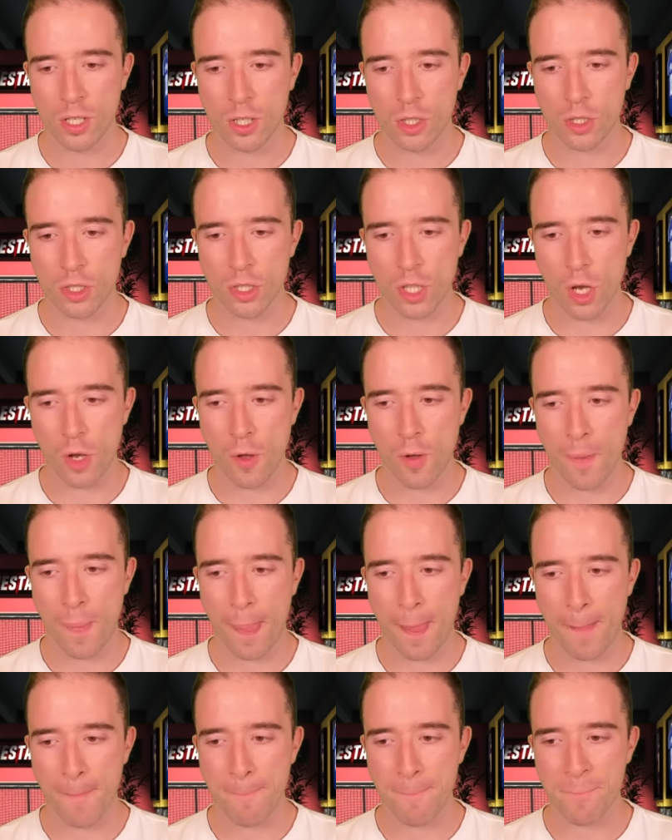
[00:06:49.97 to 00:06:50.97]
you know,
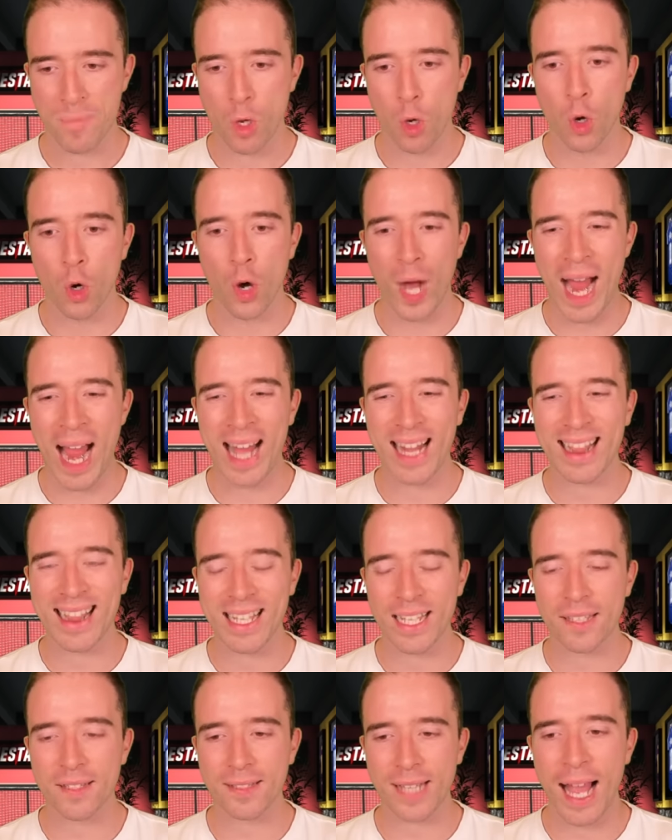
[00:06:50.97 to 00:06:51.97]
or at least